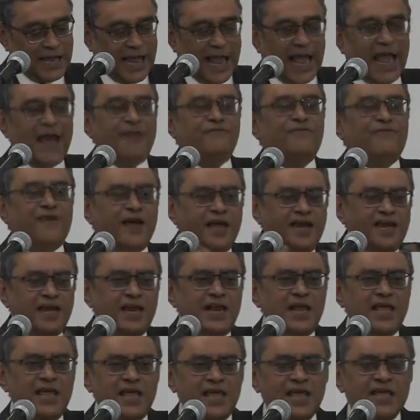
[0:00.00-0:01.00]
And
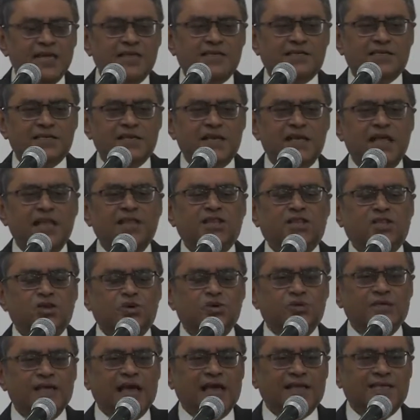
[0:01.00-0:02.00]
finally, his
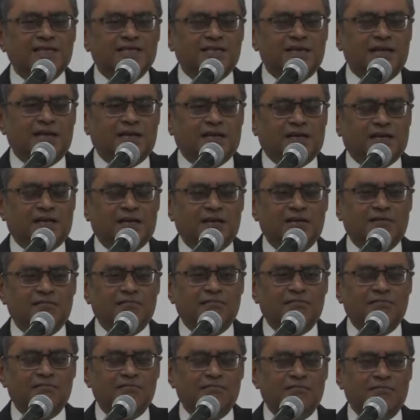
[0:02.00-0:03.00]
enthusiastic
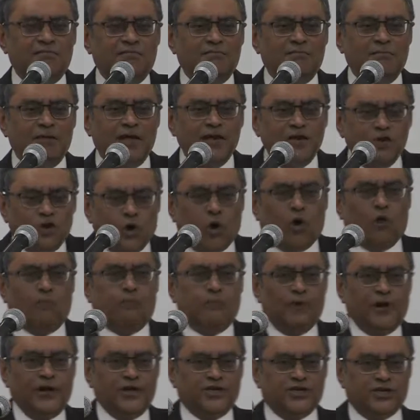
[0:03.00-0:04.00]

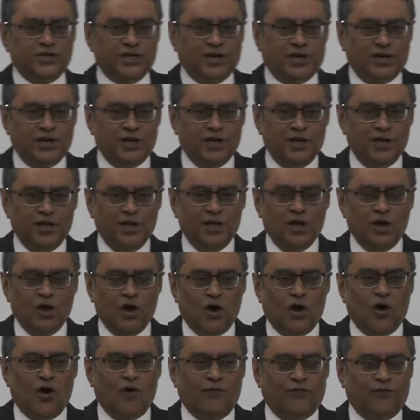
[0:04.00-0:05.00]
incorporation
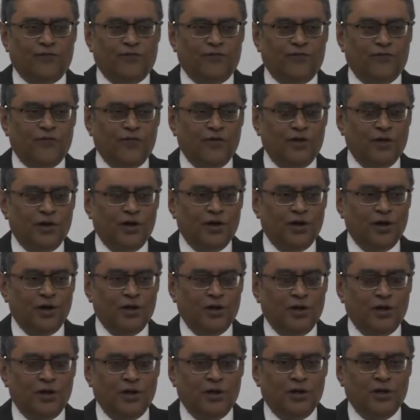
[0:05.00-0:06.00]
of
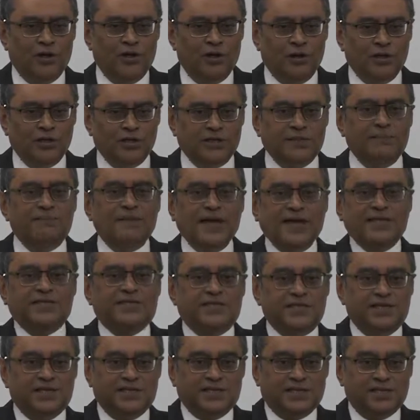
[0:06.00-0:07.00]
the
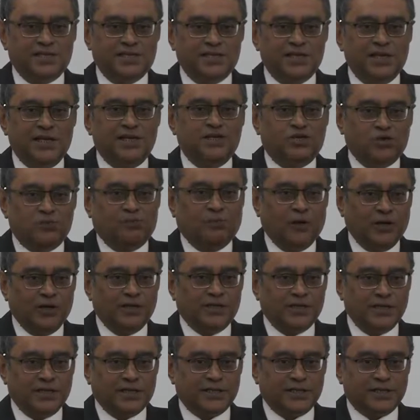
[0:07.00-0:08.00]
masses into
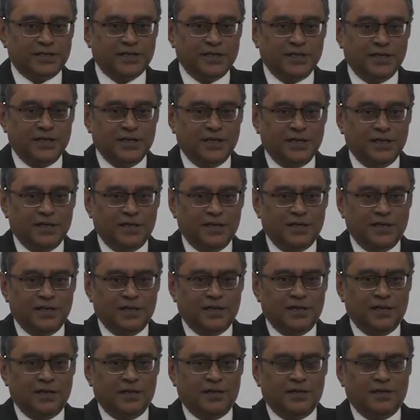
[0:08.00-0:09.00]
politics.
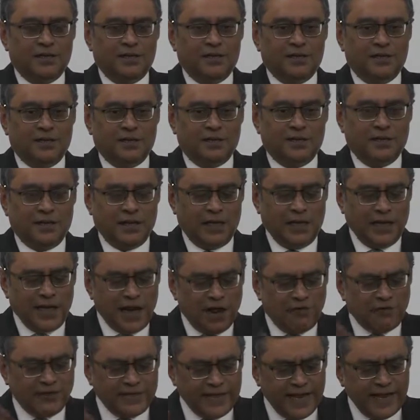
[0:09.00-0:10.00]

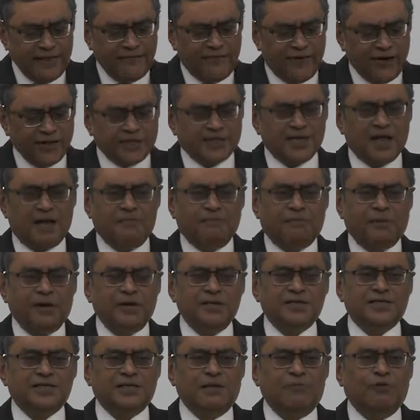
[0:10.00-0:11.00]
Now, take, for
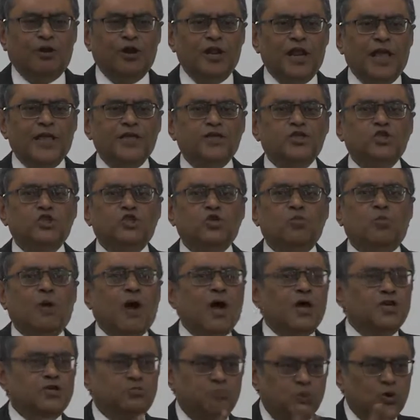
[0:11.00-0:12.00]
example, someone like
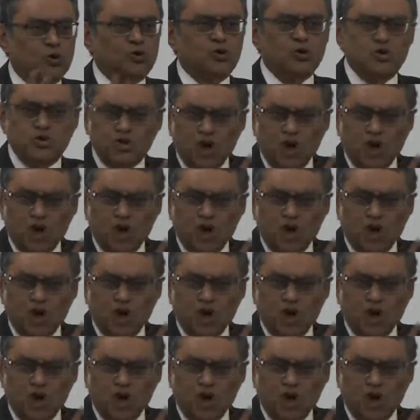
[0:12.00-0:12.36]
Subhash Bose, who's